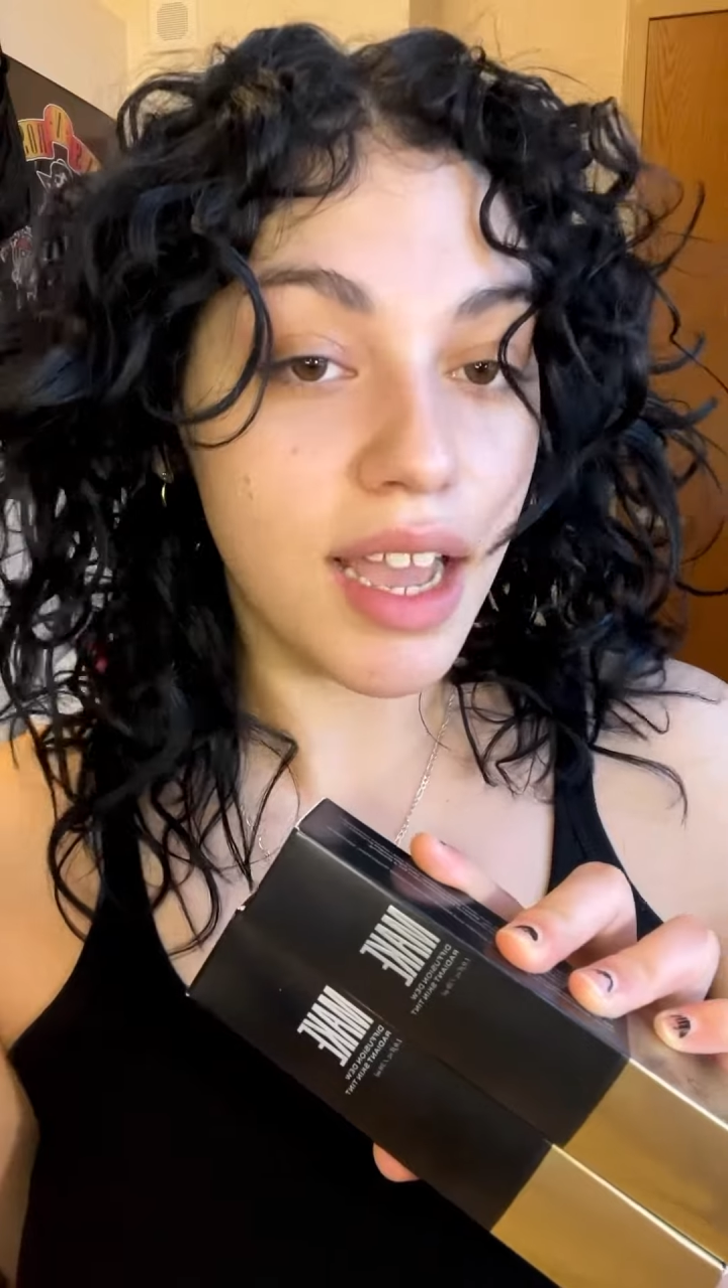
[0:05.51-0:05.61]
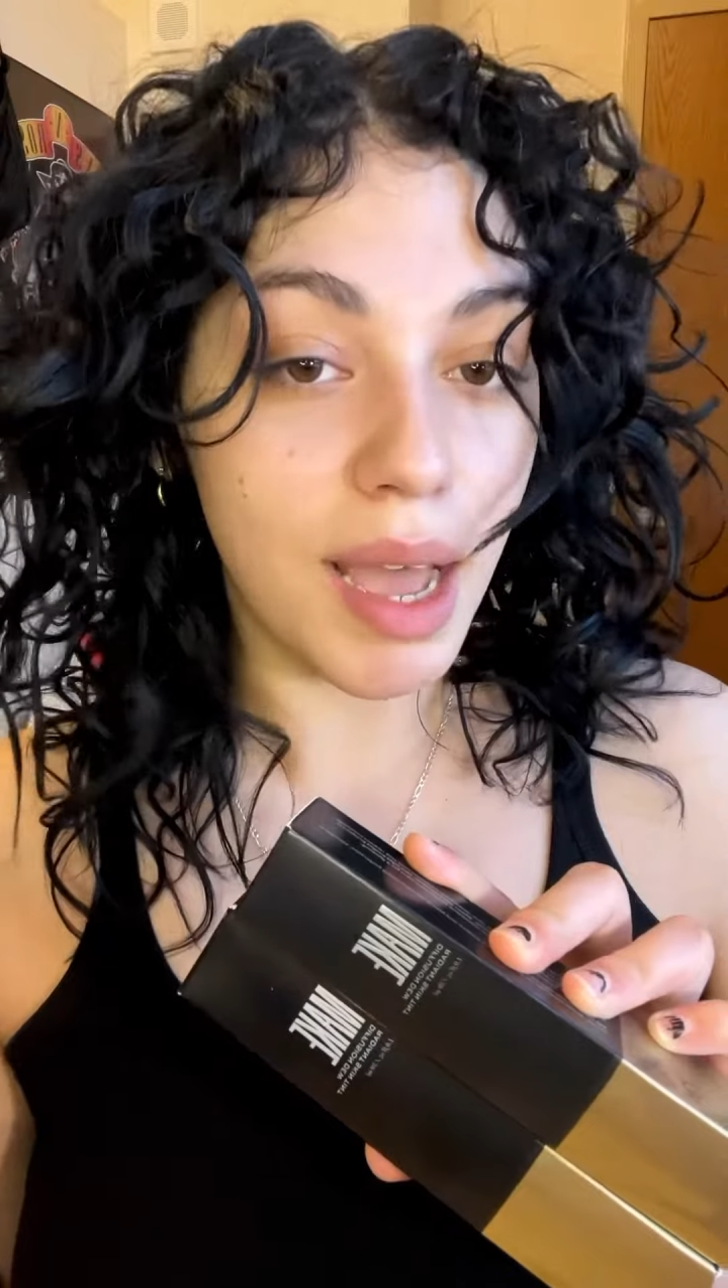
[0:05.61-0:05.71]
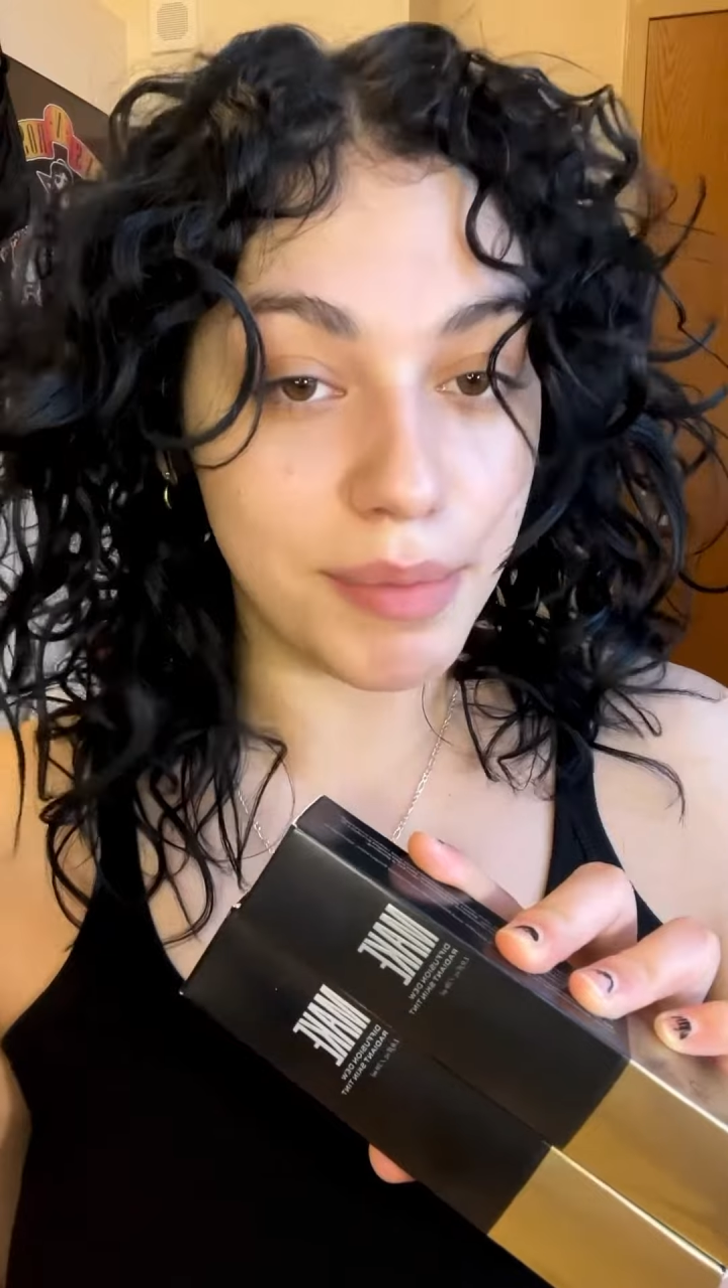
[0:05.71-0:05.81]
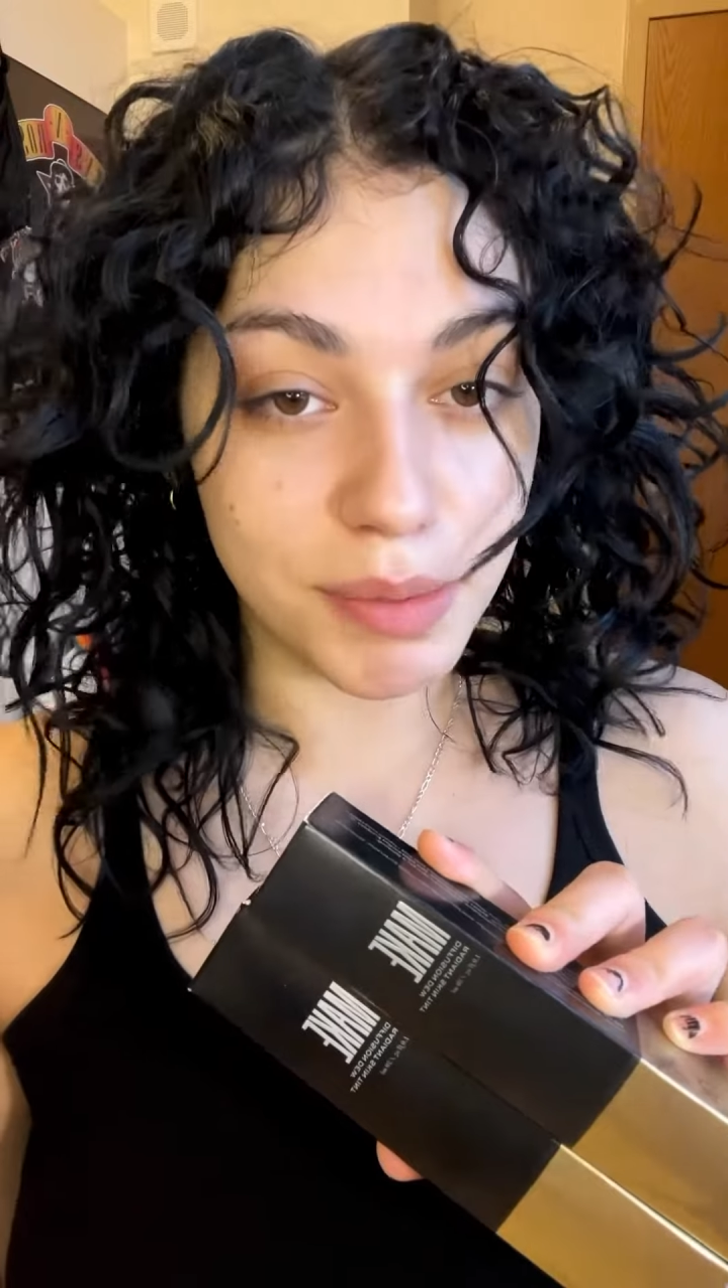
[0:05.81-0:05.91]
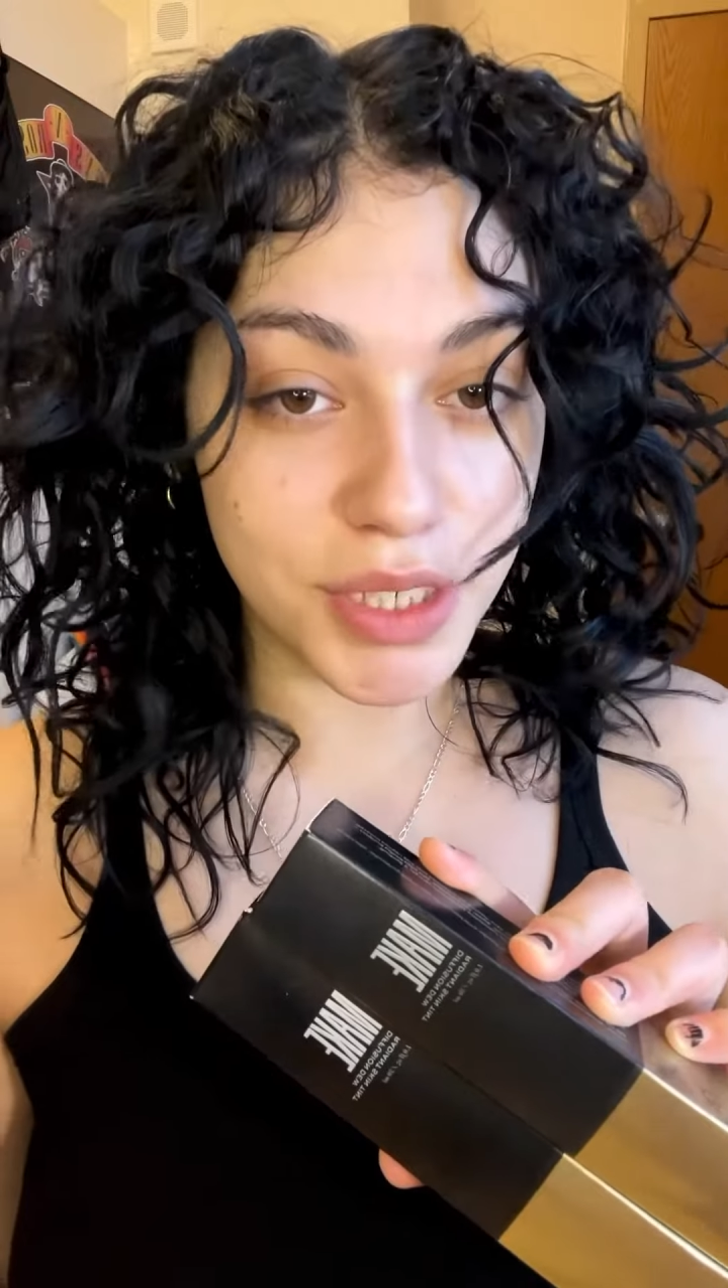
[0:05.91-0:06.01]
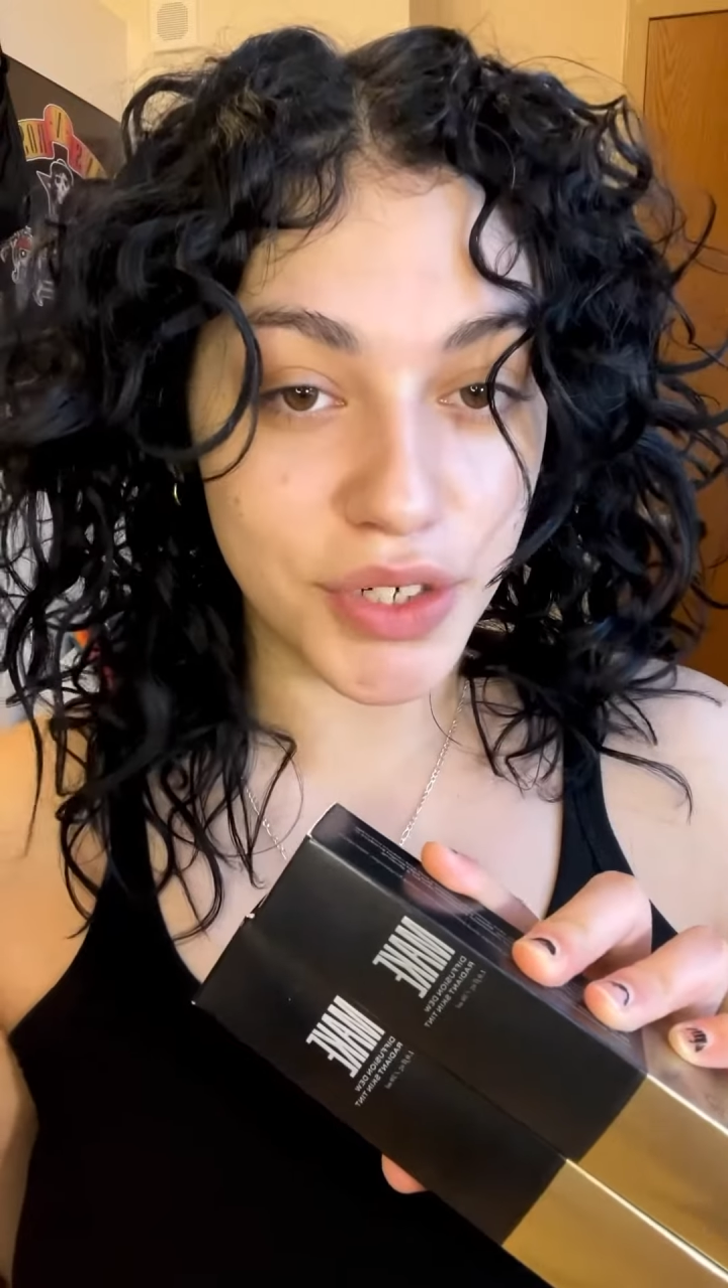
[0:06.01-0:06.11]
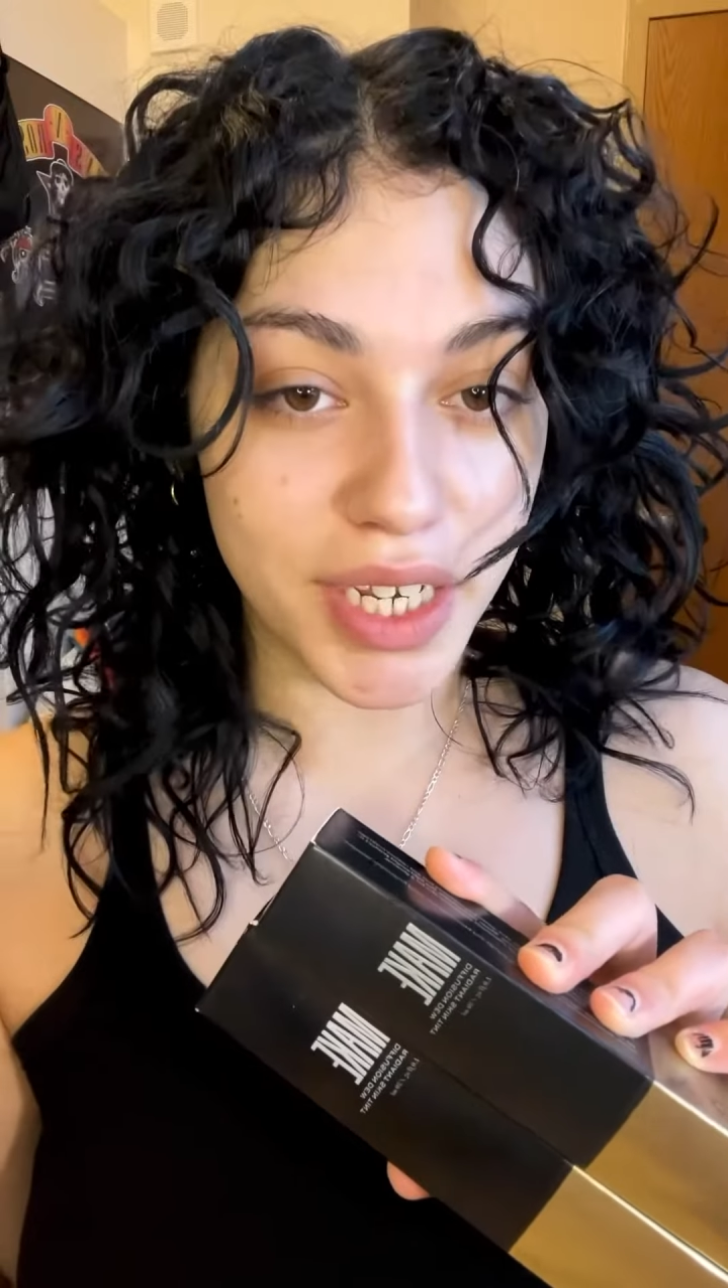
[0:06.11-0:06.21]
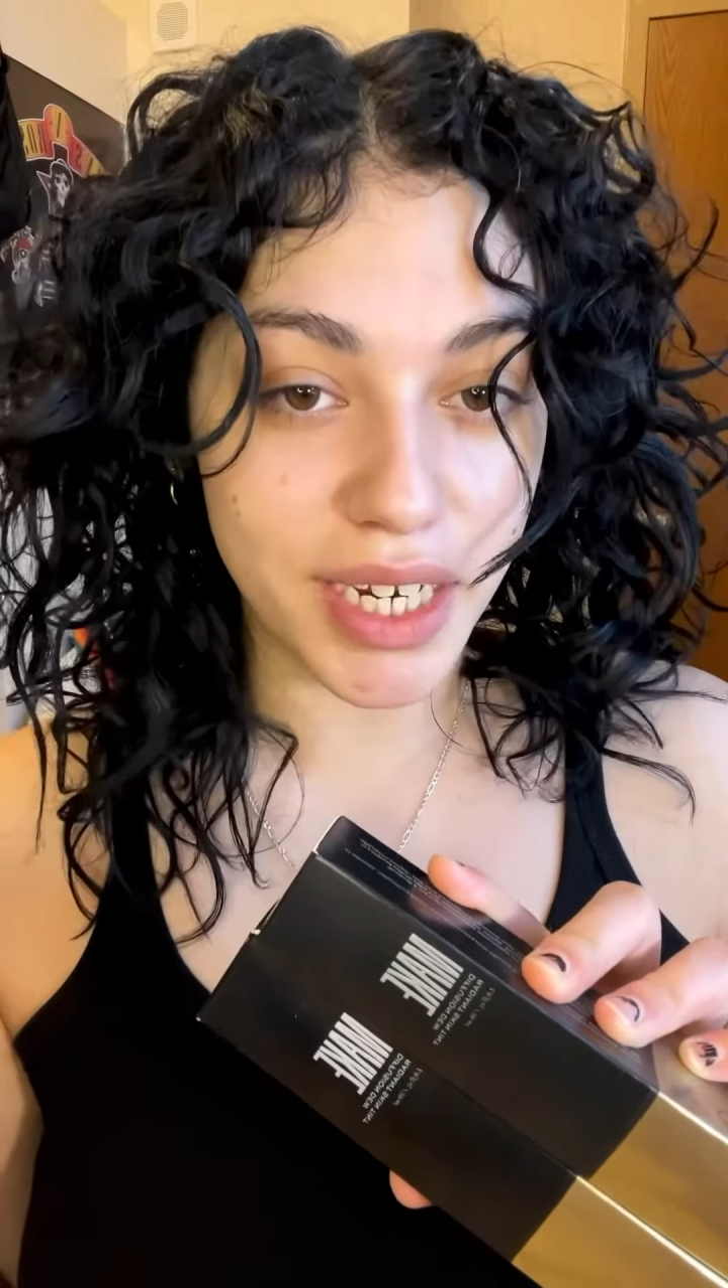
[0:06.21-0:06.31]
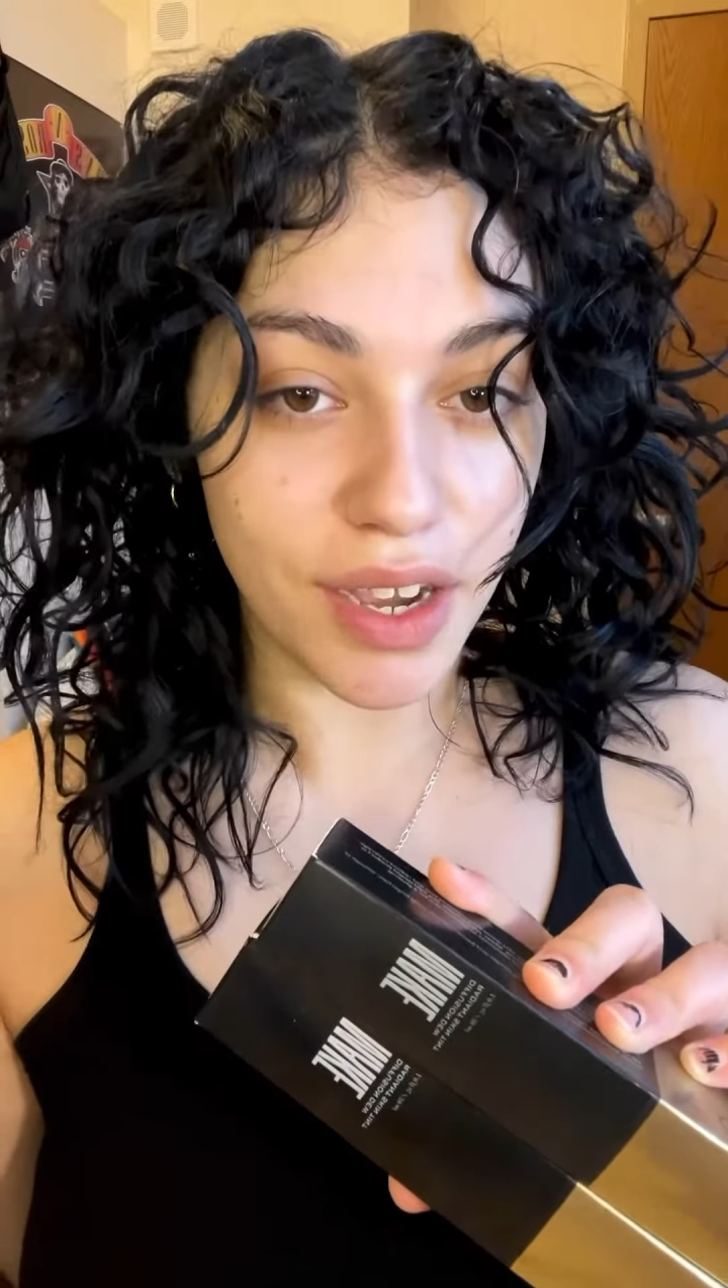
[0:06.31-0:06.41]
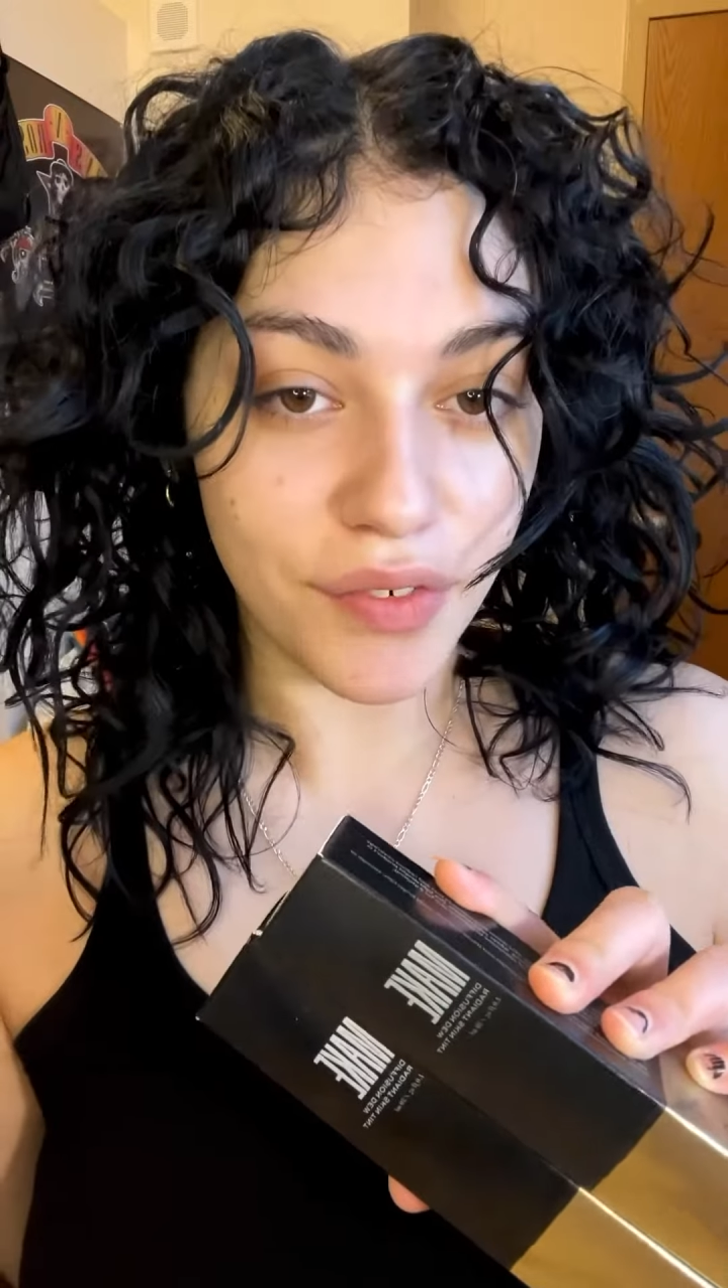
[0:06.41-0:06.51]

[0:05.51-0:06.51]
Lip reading: I'm going to be trying it out